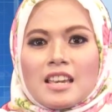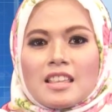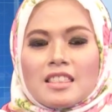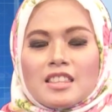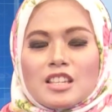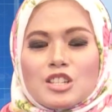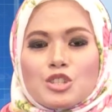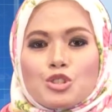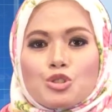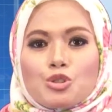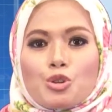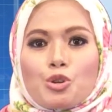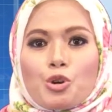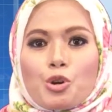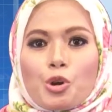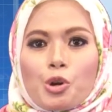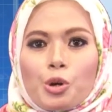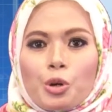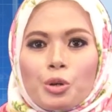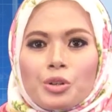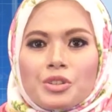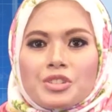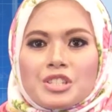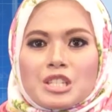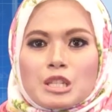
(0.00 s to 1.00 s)
This
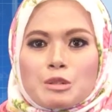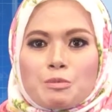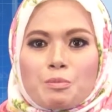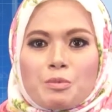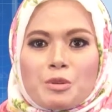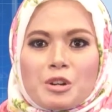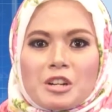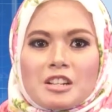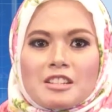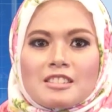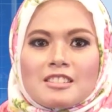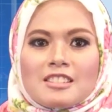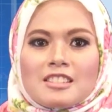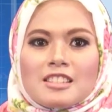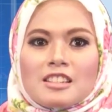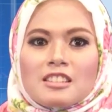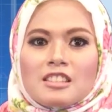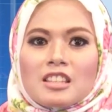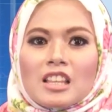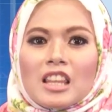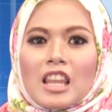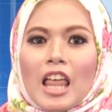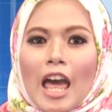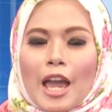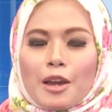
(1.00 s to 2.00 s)
circle spreads
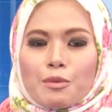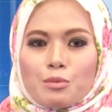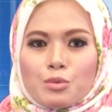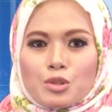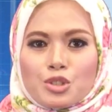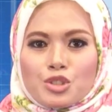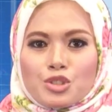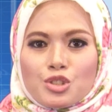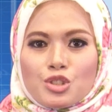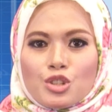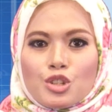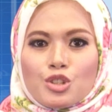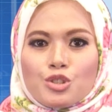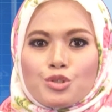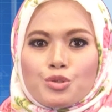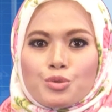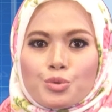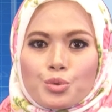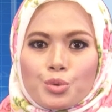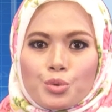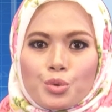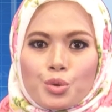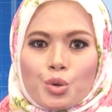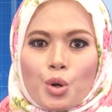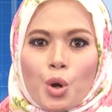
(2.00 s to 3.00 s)
the language
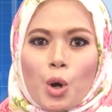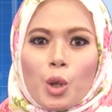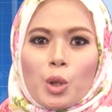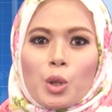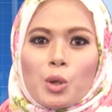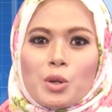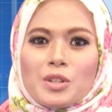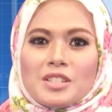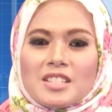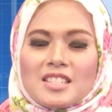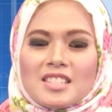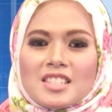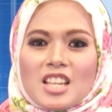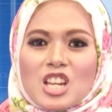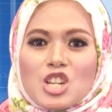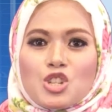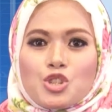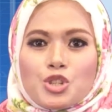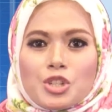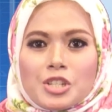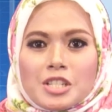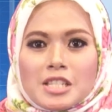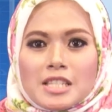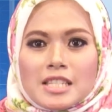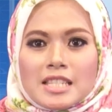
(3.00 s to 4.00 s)
through
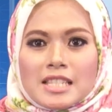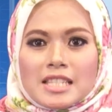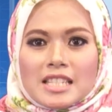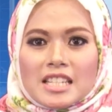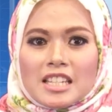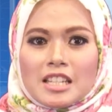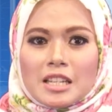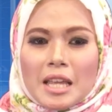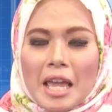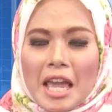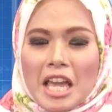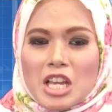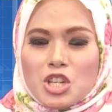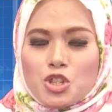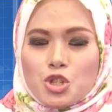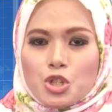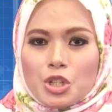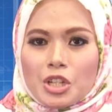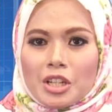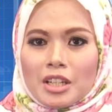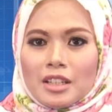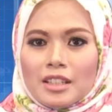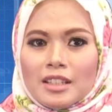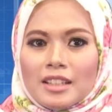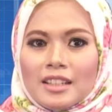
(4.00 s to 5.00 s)
colonizations in
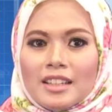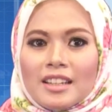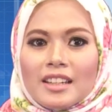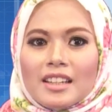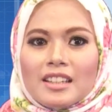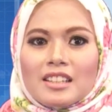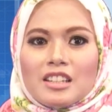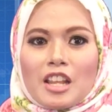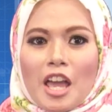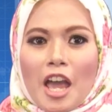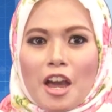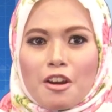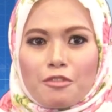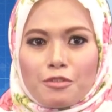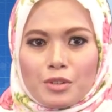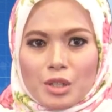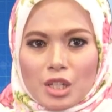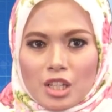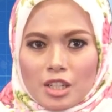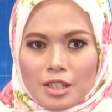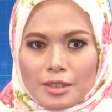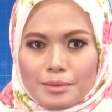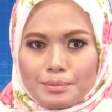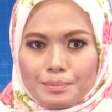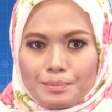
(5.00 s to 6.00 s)
Asia and
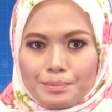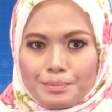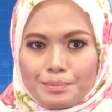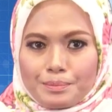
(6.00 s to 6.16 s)
Africa.